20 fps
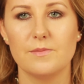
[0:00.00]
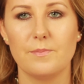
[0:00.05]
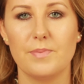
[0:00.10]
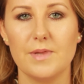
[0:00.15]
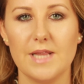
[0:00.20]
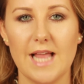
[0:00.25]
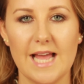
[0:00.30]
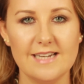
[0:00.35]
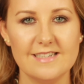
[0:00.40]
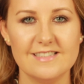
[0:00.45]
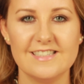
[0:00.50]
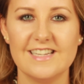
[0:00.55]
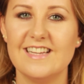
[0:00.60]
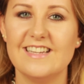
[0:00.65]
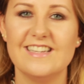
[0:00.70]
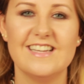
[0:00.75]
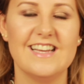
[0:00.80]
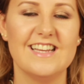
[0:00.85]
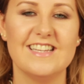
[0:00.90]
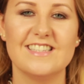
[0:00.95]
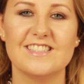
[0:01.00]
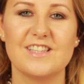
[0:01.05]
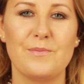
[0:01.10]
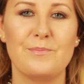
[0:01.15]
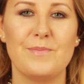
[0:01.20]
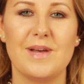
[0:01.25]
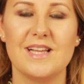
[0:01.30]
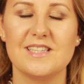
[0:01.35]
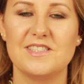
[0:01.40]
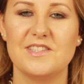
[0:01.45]
Blending is
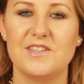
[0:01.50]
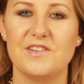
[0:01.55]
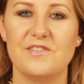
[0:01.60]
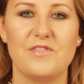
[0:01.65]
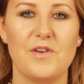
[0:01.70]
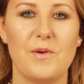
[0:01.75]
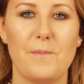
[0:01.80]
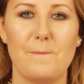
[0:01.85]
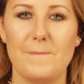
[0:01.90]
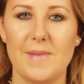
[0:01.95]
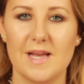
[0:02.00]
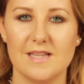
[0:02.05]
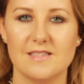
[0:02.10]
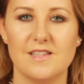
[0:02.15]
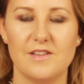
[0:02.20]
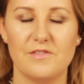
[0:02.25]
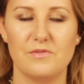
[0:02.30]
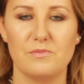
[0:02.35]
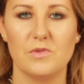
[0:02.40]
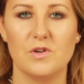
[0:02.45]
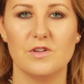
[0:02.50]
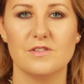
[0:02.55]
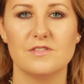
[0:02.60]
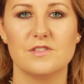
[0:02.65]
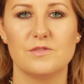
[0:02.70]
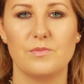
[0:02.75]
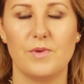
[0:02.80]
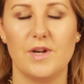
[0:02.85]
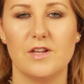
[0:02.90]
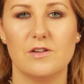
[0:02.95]
massive
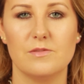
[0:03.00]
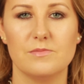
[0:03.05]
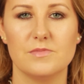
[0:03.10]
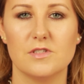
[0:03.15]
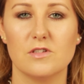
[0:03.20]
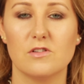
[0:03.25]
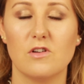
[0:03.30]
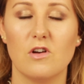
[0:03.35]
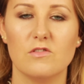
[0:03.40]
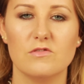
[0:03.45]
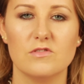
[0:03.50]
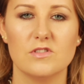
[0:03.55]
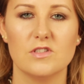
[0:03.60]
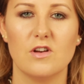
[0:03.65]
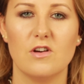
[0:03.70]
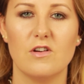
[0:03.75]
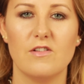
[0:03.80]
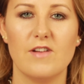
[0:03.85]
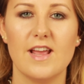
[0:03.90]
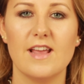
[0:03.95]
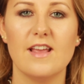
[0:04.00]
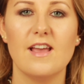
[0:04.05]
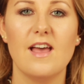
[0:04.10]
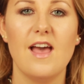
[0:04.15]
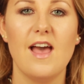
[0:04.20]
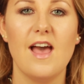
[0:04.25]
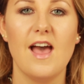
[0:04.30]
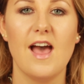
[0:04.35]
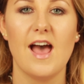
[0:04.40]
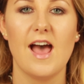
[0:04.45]
must when it comes to contouring,
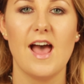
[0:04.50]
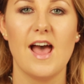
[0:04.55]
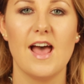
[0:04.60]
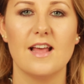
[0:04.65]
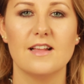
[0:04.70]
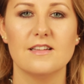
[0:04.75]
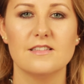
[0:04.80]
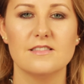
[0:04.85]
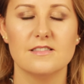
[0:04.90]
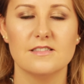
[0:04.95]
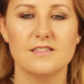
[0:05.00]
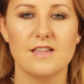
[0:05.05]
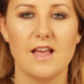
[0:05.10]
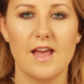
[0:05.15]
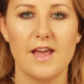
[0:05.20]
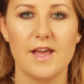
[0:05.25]
and